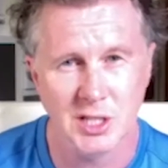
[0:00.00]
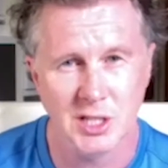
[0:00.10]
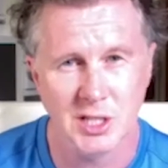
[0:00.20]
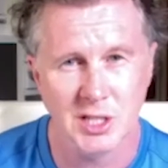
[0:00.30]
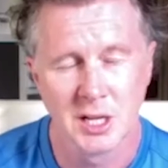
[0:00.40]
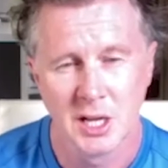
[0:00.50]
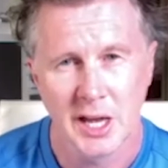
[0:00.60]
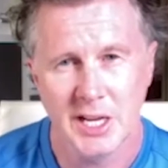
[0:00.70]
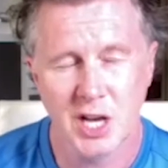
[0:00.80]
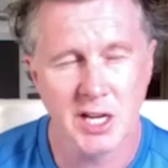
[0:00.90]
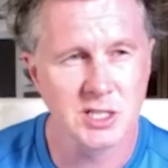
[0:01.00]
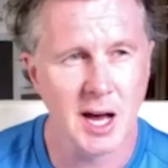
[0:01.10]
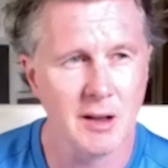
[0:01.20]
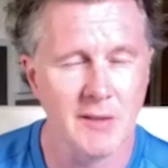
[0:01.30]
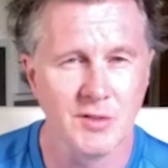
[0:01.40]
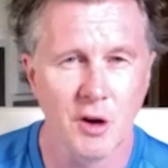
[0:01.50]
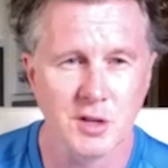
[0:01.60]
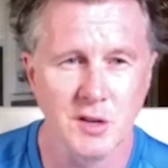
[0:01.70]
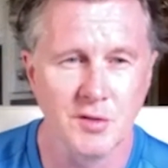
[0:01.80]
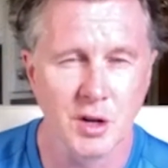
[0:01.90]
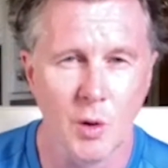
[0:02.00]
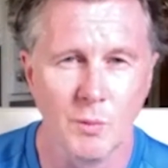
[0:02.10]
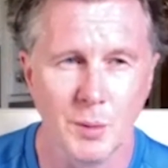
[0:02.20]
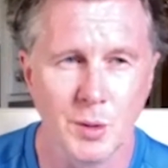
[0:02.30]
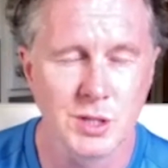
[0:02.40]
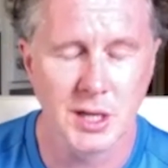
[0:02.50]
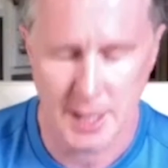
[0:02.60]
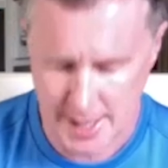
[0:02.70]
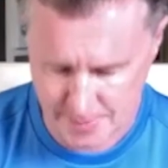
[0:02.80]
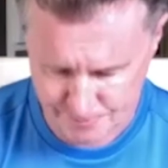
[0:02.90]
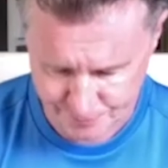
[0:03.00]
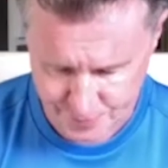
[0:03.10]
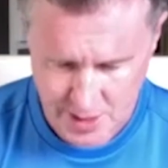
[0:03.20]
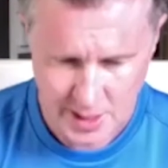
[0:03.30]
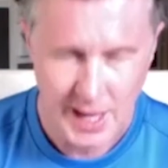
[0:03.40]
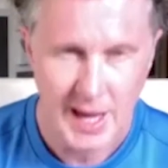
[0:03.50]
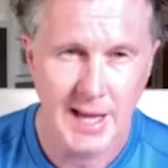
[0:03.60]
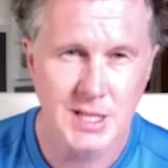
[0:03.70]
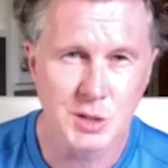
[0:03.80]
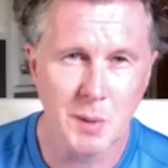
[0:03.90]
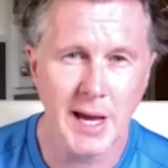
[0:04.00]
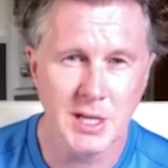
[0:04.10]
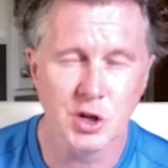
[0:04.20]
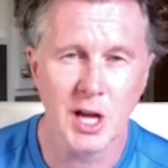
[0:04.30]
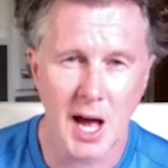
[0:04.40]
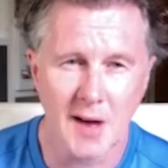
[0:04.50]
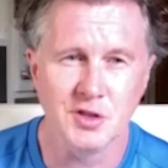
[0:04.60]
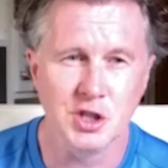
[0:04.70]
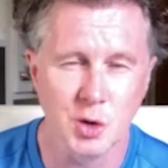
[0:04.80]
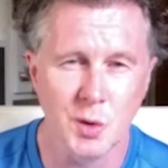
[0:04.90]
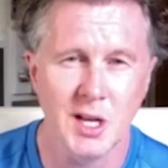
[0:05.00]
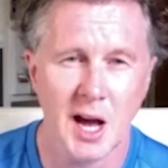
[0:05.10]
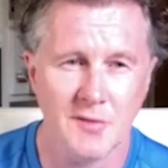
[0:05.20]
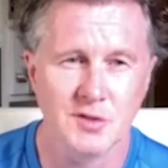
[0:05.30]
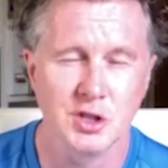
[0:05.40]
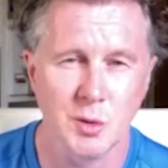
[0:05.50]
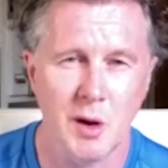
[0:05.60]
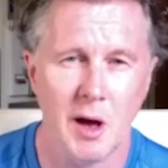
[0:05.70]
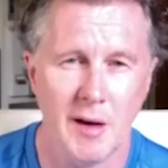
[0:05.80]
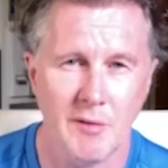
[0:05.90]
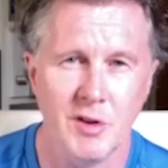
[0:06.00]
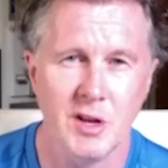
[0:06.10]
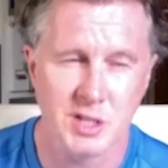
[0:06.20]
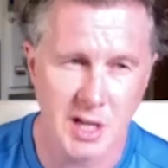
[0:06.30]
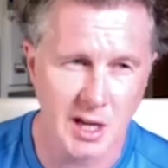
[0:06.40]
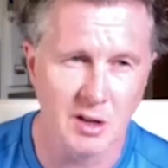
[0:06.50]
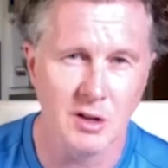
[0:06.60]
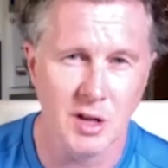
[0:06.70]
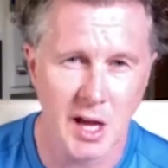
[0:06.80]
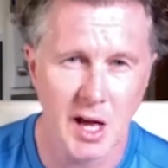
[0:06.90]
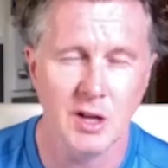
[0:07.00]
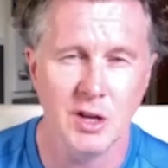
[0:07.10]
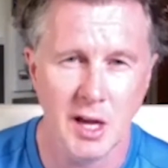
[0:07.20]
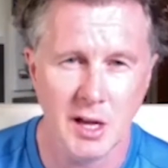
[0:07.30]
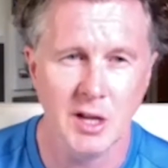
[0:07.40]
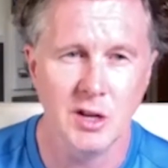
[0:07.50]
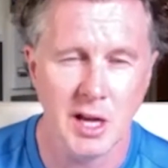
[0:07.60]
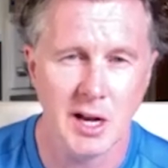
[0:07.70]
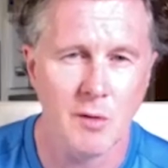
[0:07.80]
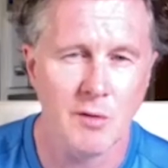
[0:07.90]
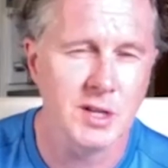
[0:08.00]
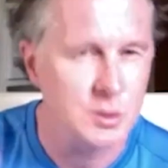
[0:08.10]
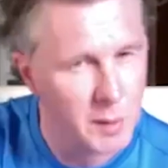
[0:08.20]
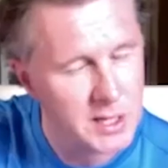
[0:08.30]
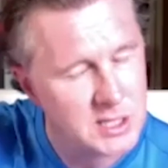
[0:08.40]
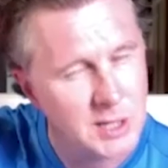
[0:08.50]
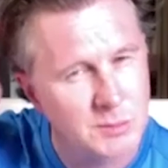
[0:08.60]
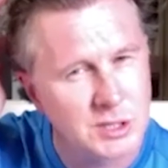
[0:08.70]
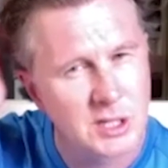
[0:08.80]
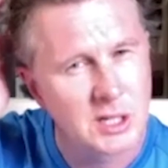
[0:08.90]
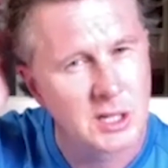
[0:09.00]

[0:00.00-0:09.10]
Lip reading: He's chasing down Lewandowski for the golden boots in Spain. So you have to do it, and you have to do it every single year, year in, year out for these big teams.